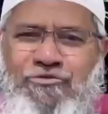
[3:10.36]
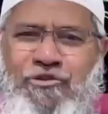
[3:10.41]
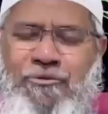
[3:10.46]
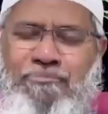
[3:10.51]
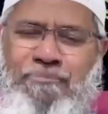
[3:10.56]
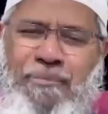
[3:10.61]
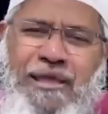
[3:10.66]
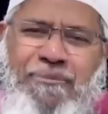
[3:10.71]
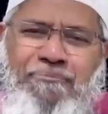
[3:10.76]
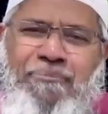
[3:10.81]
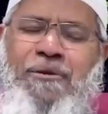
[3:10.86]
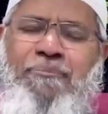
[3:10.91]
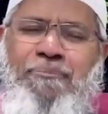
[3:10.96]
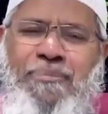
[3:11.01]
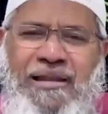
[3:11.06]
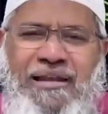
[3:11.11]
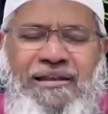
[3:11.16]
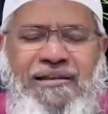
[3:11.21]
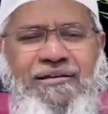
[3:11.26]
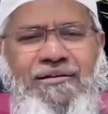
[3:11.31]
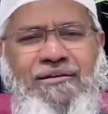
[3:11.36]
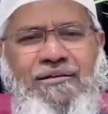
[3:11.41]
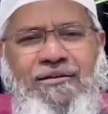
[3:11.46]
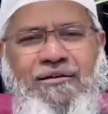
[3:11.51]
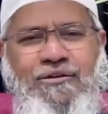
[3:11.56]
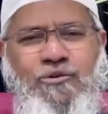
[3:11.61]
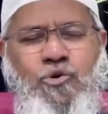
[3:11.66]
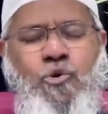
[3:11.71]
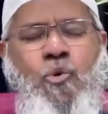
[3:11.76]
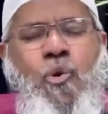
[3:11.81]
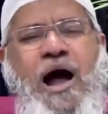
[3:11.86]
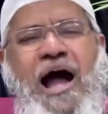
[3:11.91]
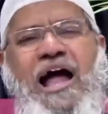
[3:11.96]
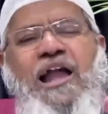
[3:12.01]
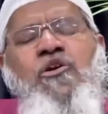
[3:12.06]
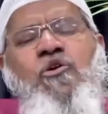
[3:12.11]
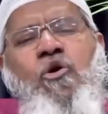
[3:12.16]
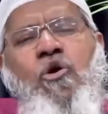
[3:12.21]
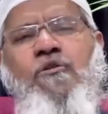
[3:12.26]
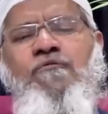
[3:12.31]
not make people who are
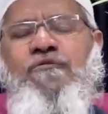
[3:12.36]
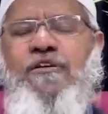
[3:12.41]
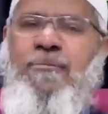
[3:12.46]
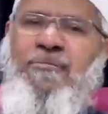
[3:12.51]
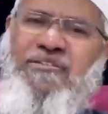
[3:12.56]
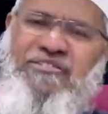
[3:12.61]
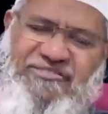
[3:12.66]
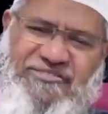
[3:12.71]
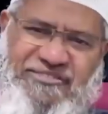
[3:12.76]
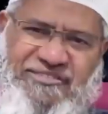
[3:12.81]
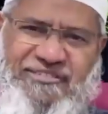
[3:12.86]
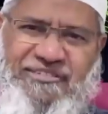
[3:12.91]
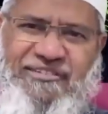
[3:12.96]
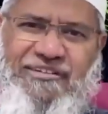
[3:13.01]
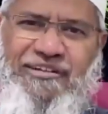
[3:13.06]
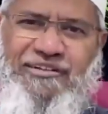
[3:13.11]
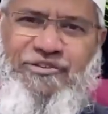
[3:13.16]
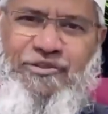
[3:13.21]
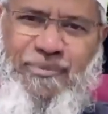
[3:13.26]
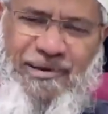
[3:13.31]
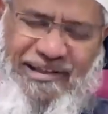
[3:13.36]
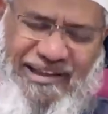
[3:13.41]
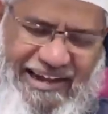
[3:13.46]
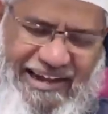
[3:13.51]
unknown famous. So my